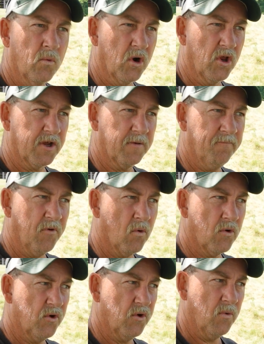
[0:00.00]
looking
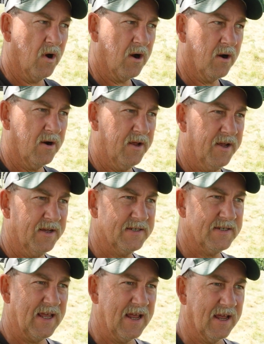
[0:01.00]
forward to our
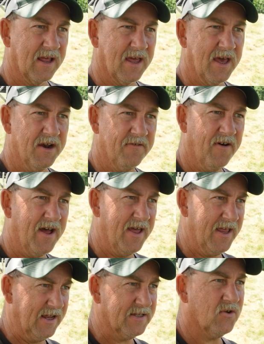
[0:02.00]
second cut of
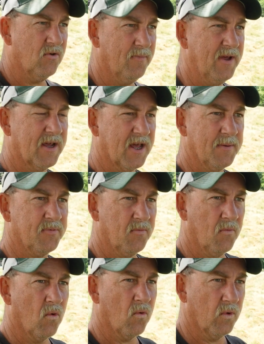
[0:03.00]
hay. It's going to be a couple
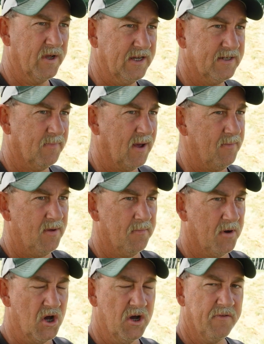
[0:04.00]
more weeks, maybe a
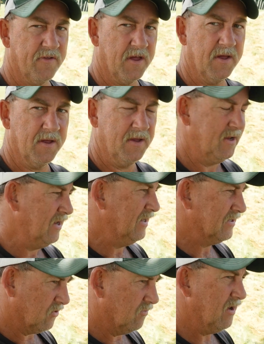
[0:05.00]
month.
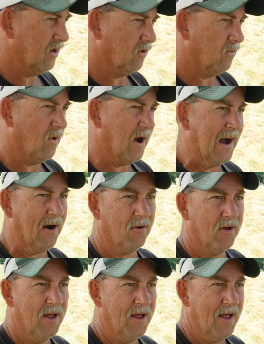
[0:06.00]
It's going to be a little while.
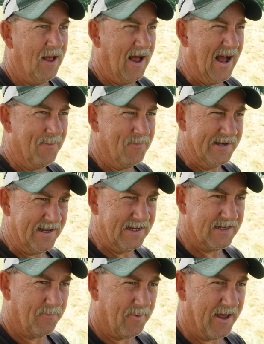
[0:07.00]
I'm
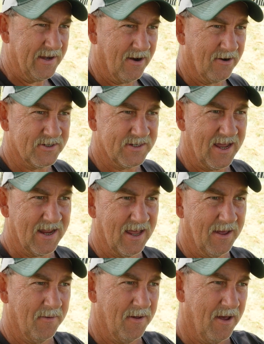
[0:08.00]
anticipating our
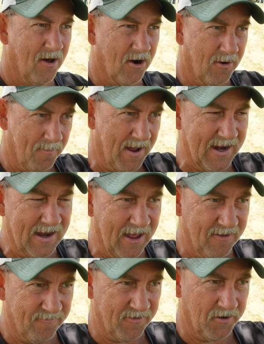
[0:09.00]
second, on our main
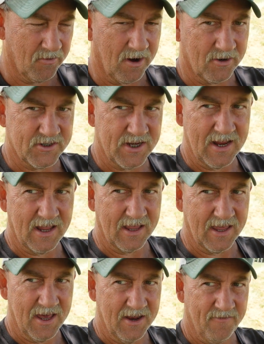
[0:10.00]
hay field, our second
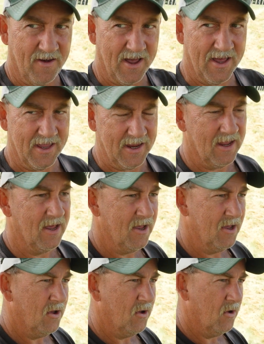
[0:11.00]
cut of hay,
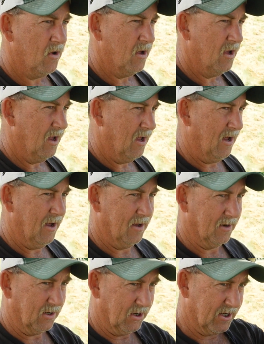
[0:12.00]

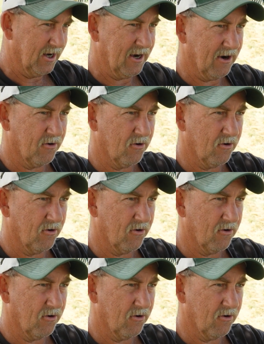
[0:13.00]
looking at our